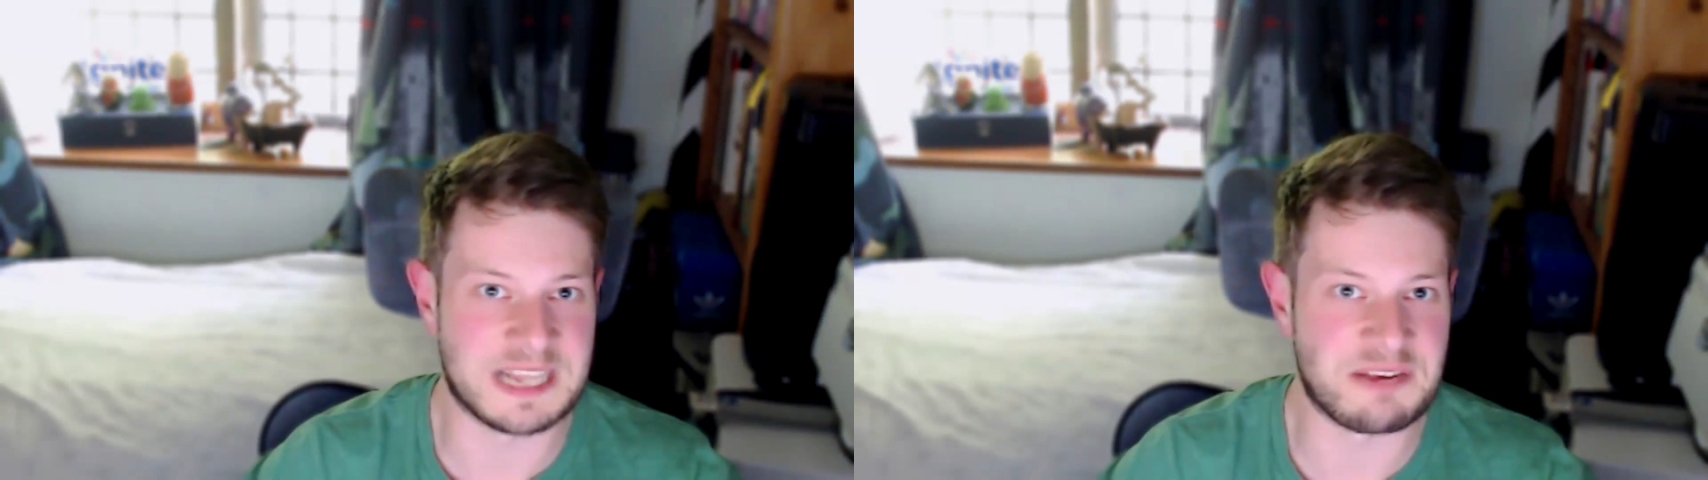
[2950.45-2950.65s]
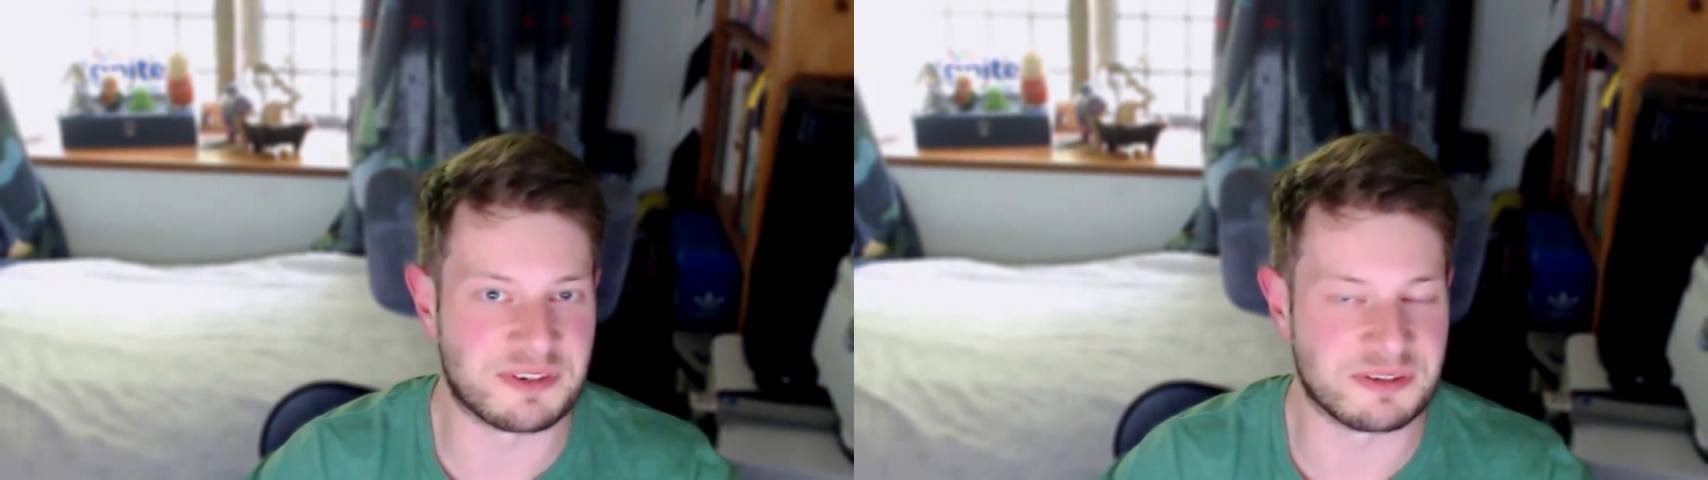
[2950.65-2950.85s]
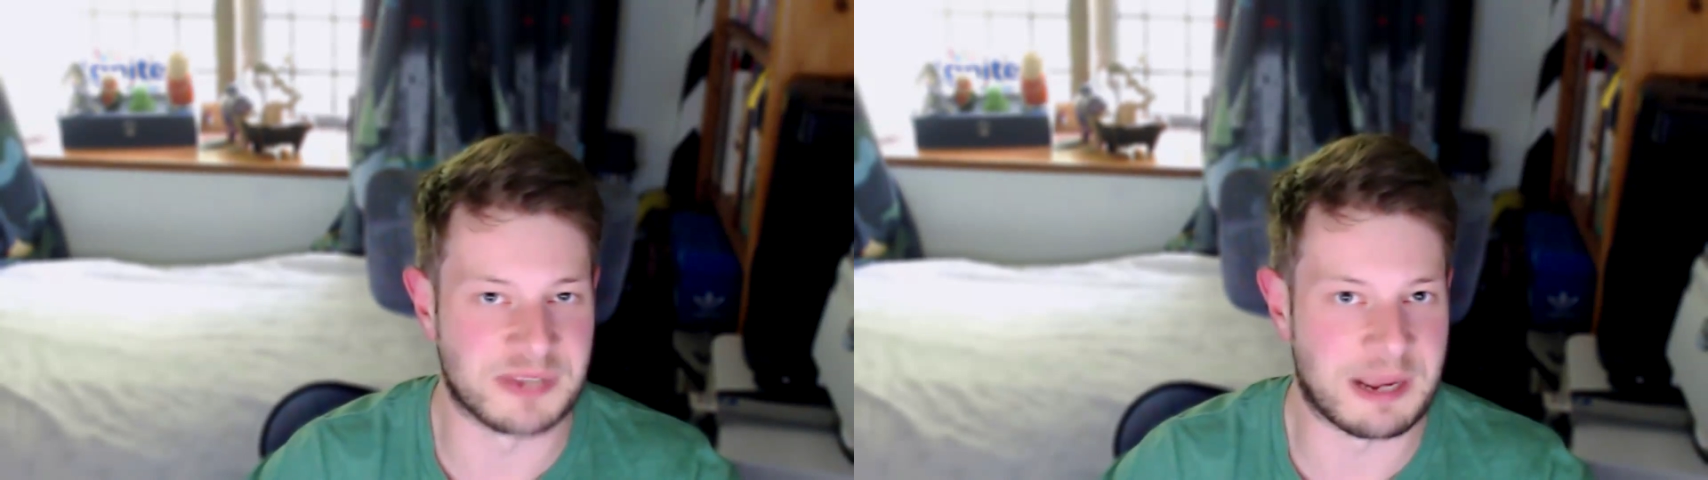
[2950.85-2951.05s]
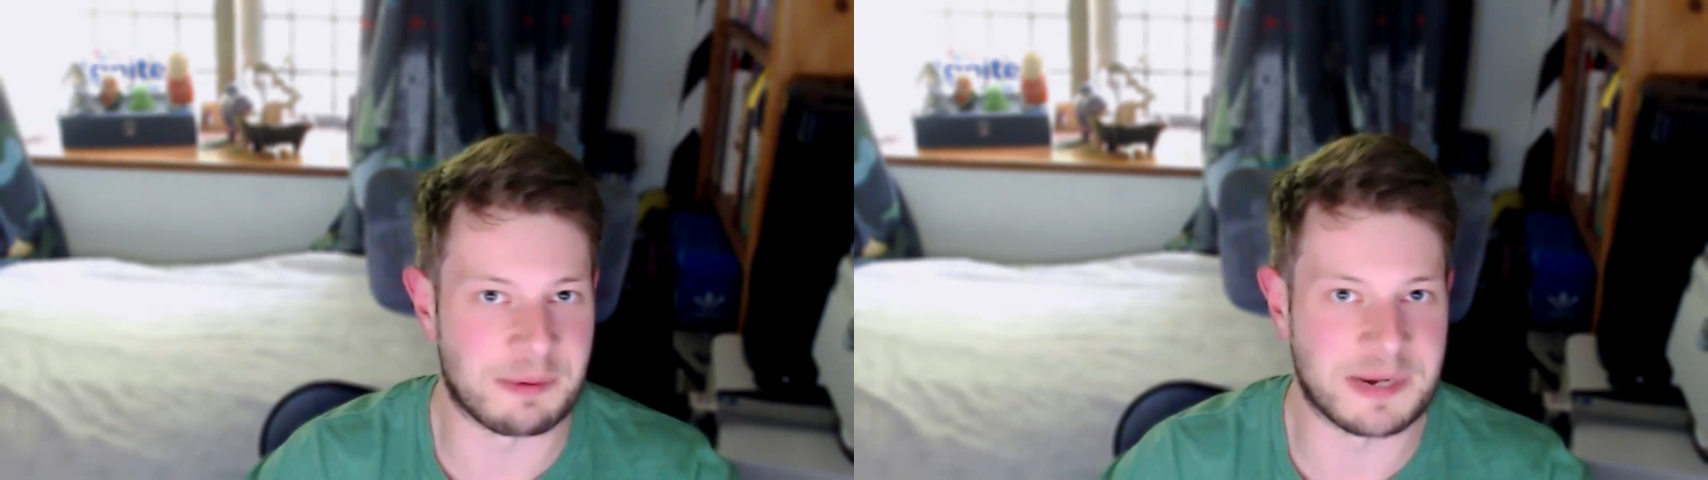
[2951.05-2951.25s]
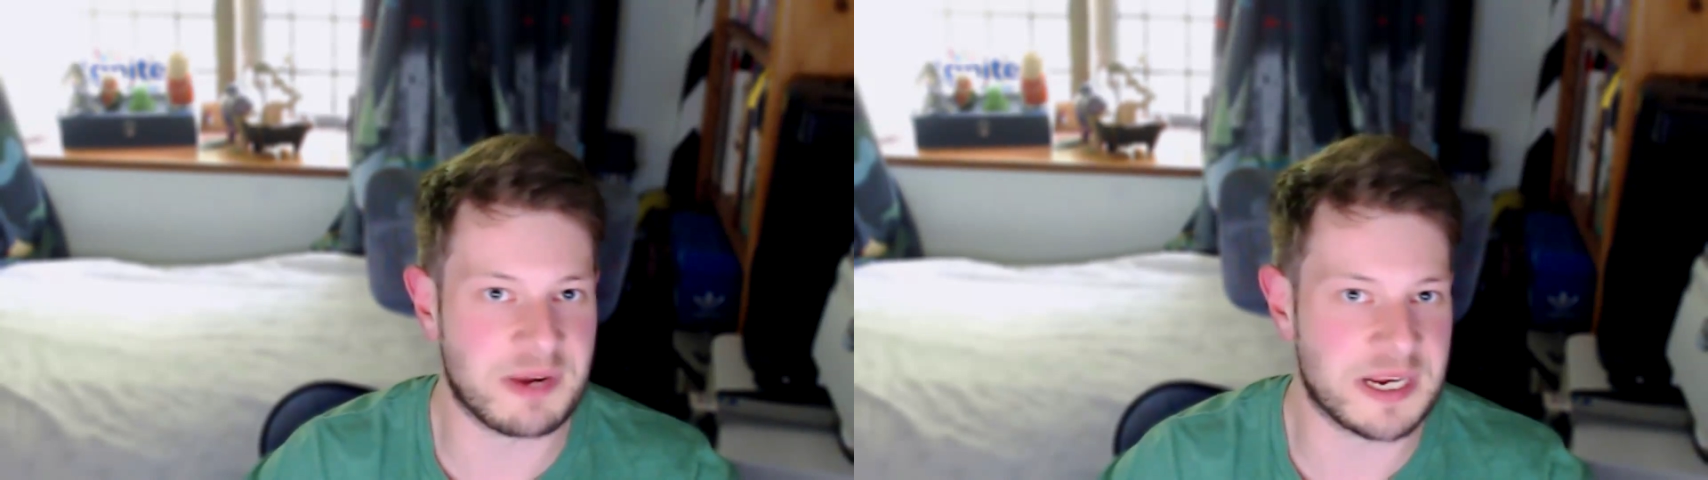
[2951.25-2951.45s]
digital
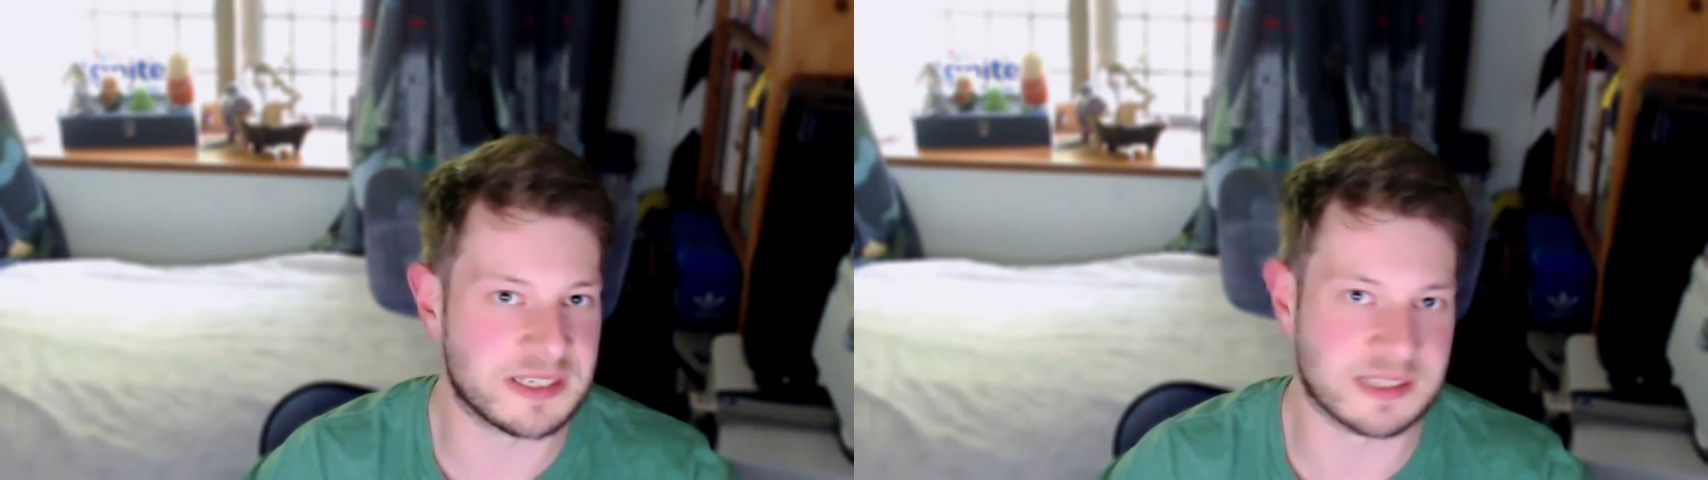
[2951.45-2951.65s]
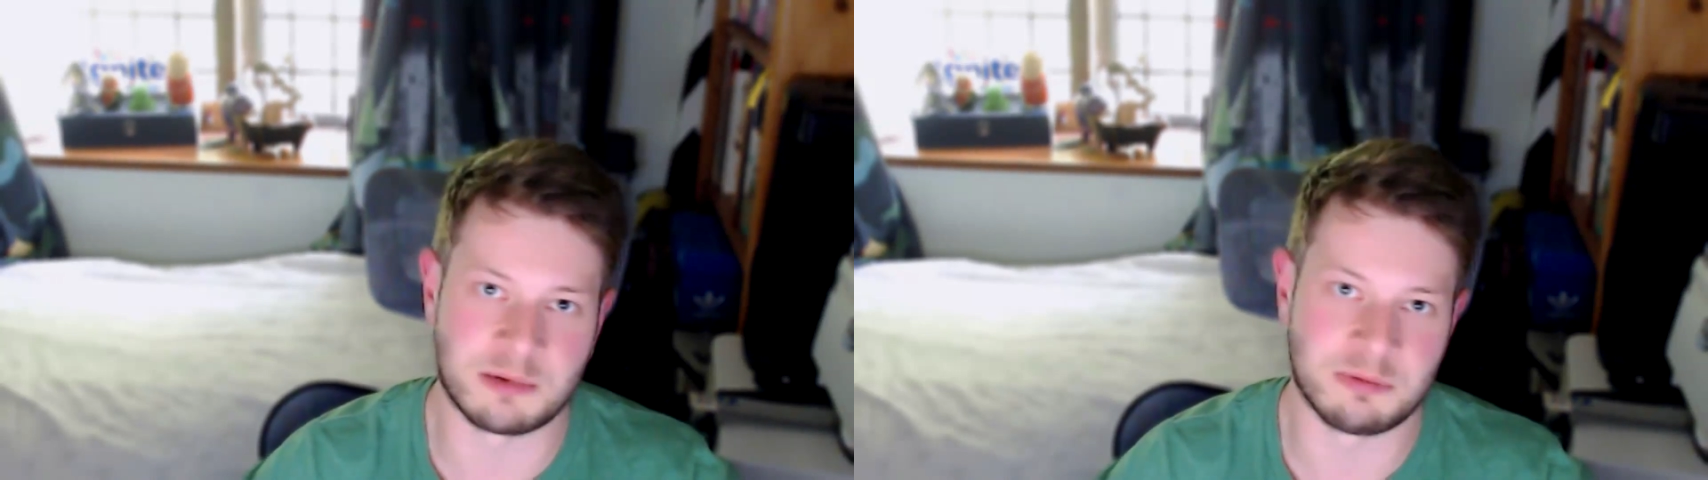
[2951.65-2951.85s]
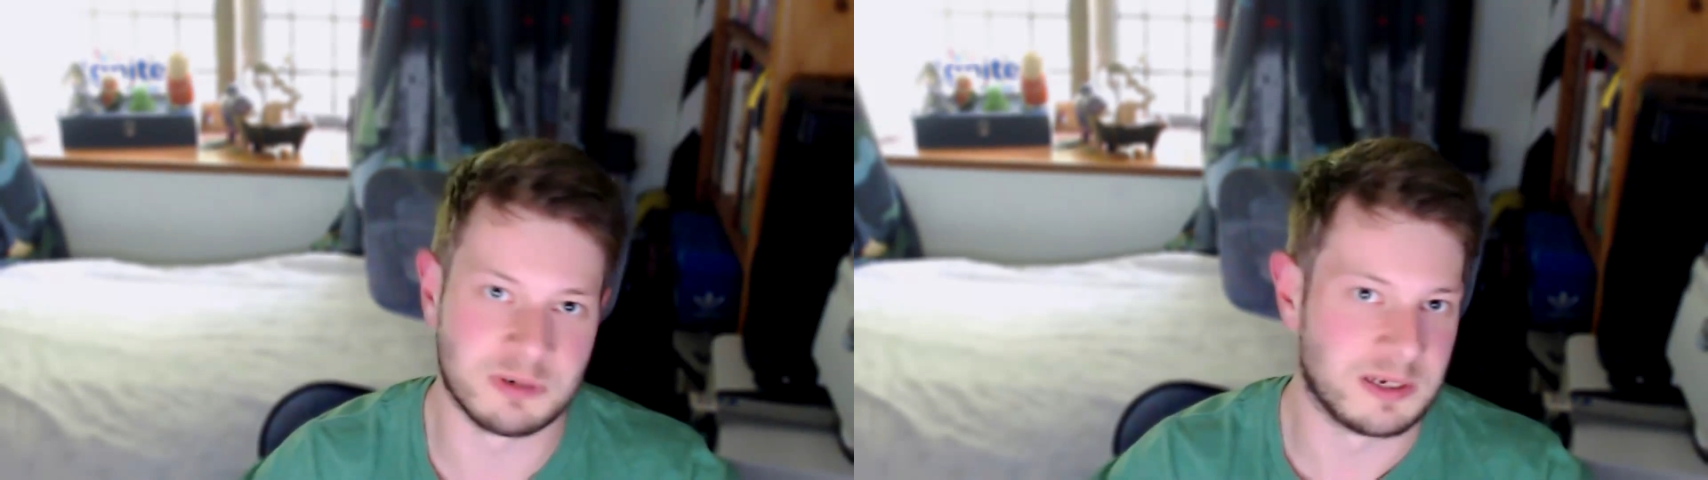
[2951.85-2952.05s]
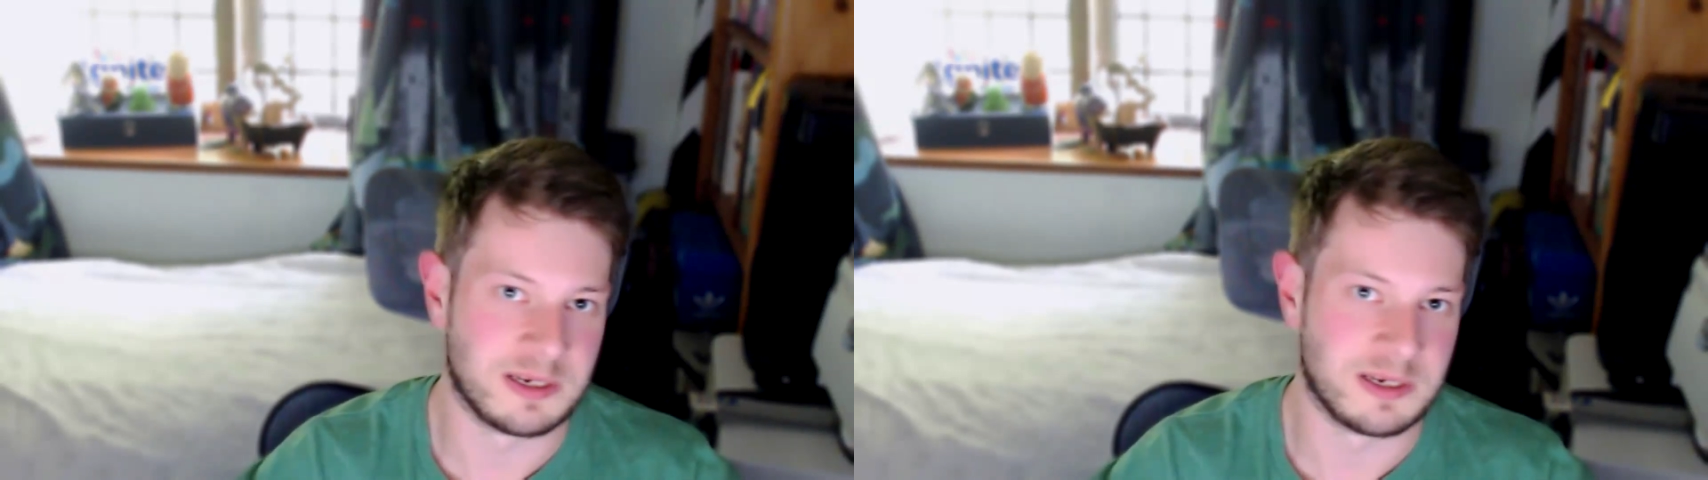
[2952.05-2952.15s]
now anyway. So